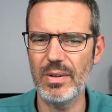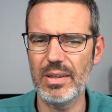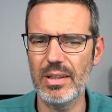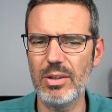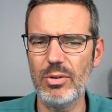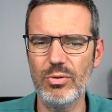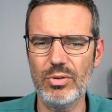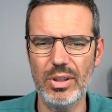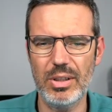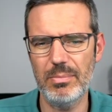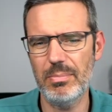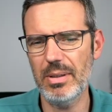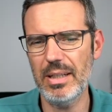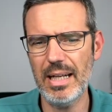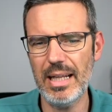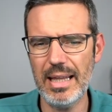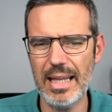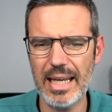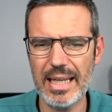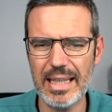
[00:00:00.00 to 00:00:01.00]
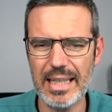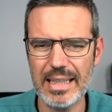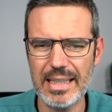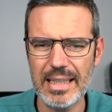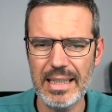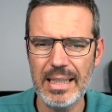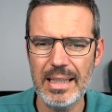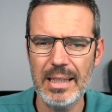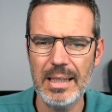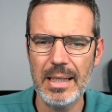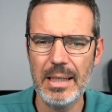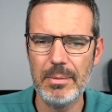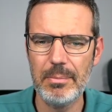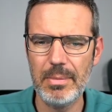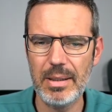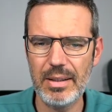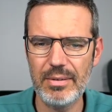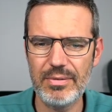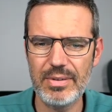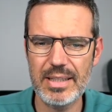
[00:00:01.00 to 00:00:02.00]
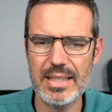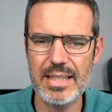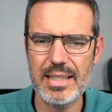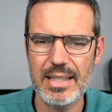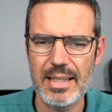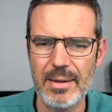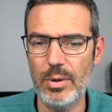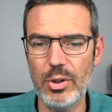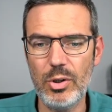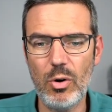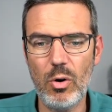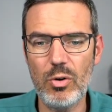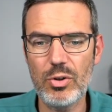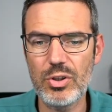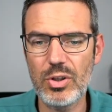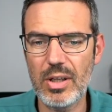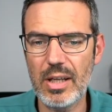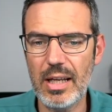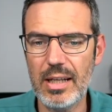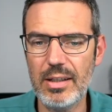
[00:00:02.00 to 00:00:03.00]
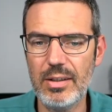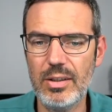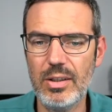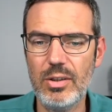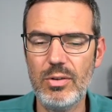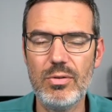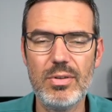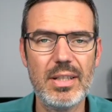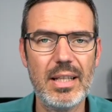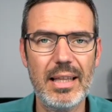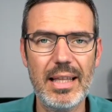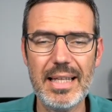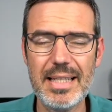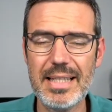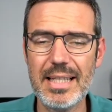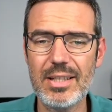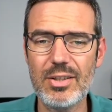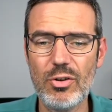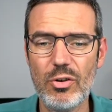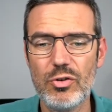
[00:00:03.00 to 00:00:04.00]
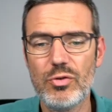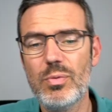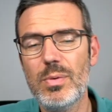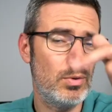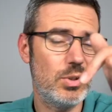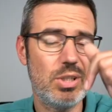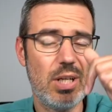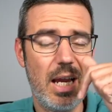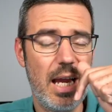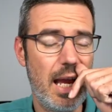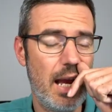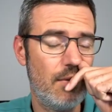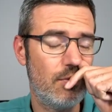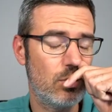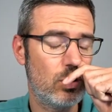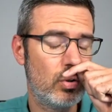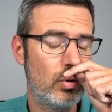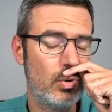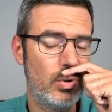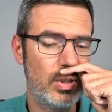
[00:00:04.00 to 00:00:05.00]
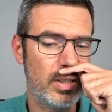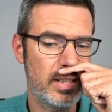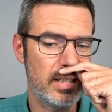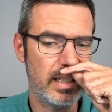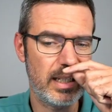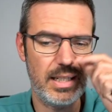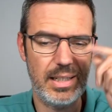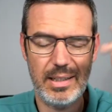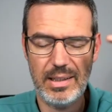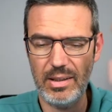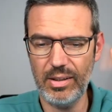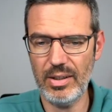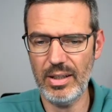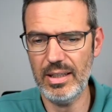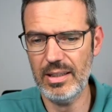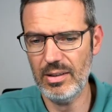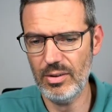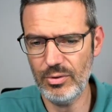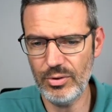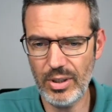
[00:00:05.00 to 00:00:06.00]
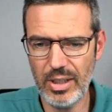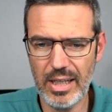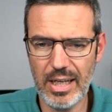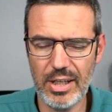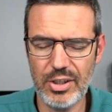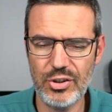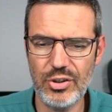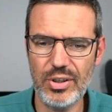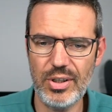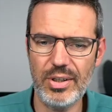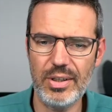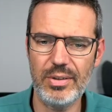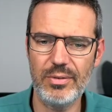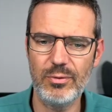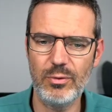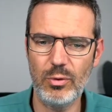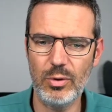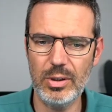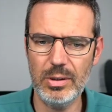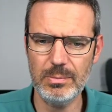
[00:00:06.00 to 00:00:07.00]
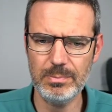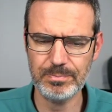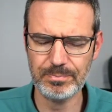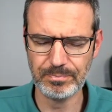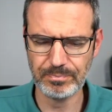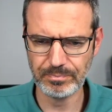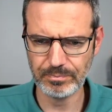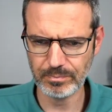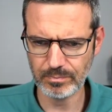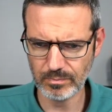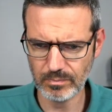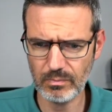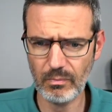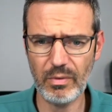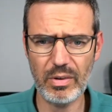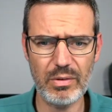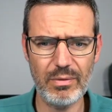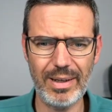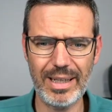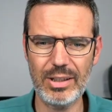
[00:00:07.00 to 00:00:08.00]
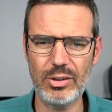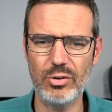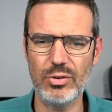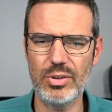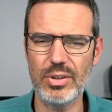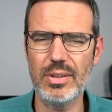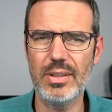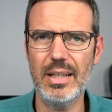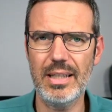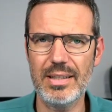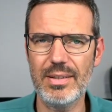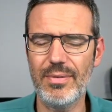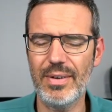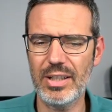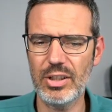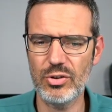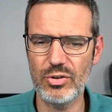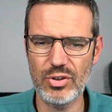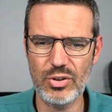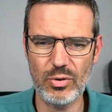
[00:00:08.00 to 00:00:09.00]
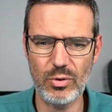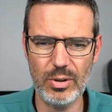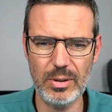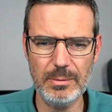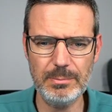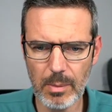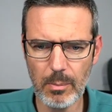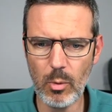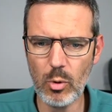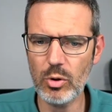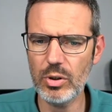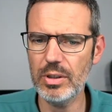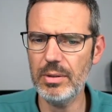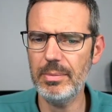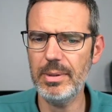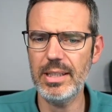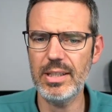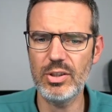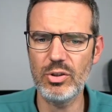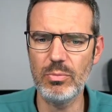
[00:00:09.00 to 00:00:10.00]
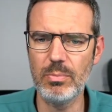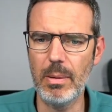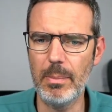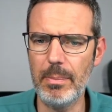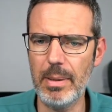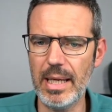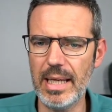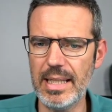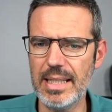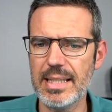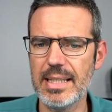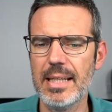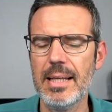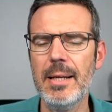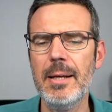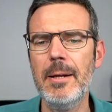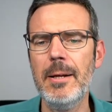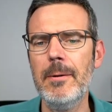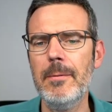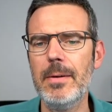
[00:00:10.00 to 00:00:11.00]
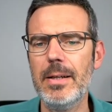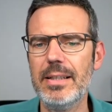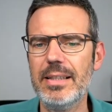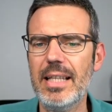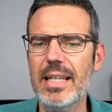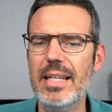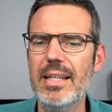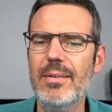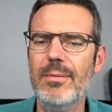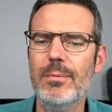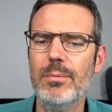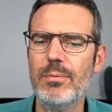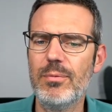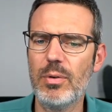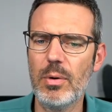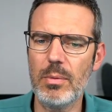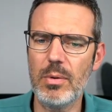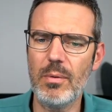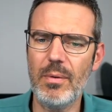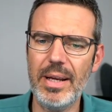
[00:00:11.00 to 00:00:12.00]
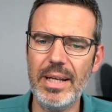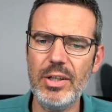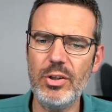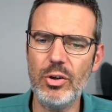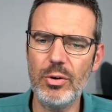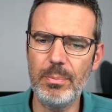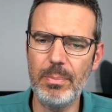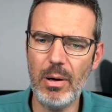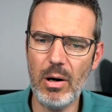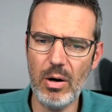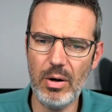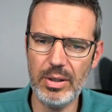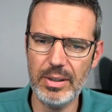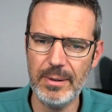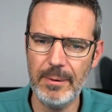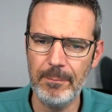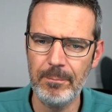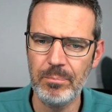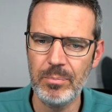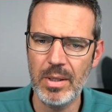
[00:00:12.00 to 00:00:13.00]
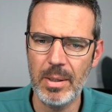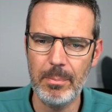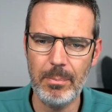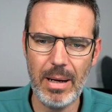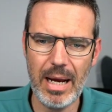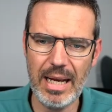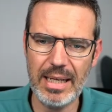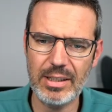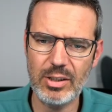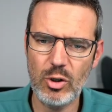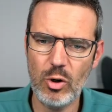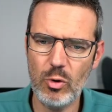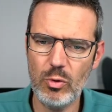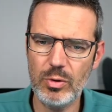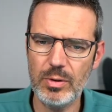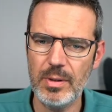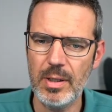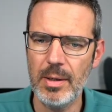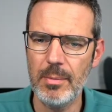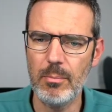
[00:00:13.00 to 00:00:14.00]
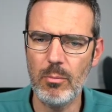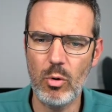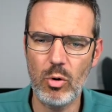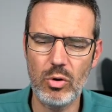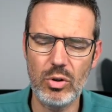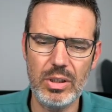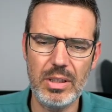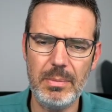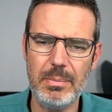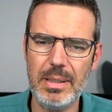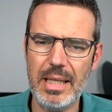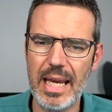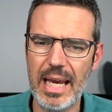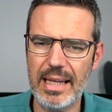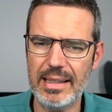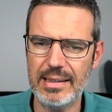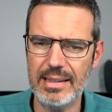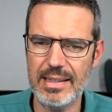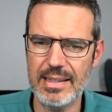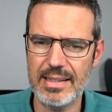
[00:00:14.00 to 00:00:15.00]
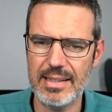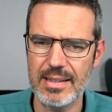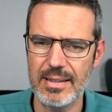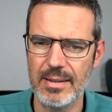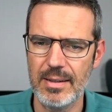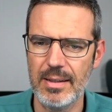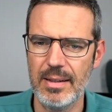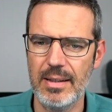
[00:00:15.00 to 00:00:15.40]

with Qdrant, but I like it. Milvus, where you also can use Elasticsearch, which I have a course at Learn Data Engineering for, with vectors as a vector store. MongoDB, Supabase, and then from the vendor part, Pinecone, MongoDB Atlas.